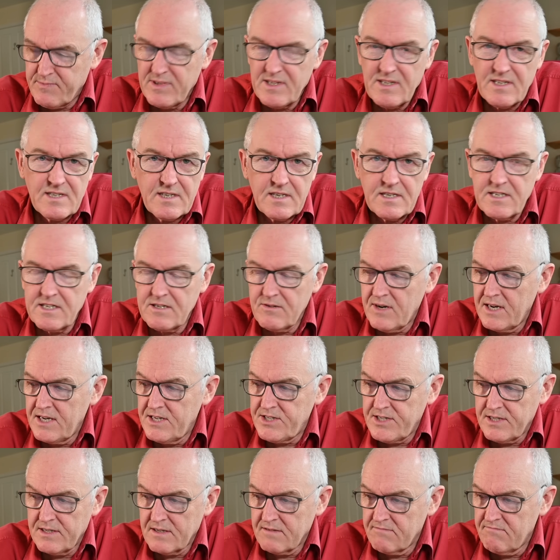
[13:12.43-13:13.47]
but the
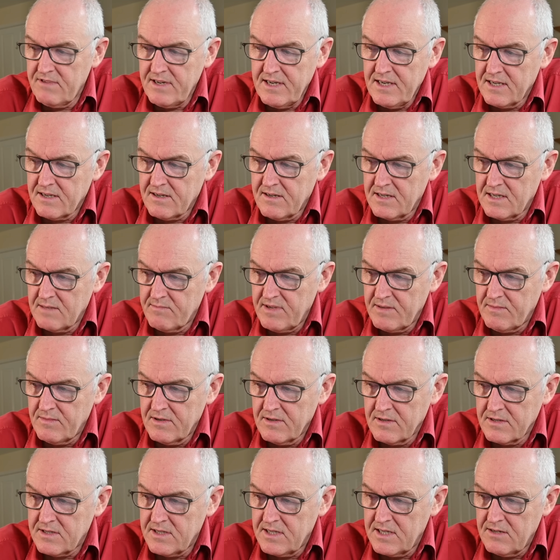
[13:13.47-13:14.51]
situation really couldn't be
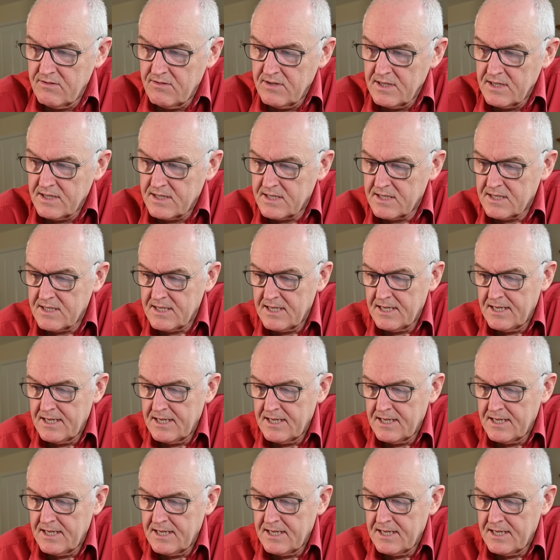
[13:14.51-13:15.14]
more serious.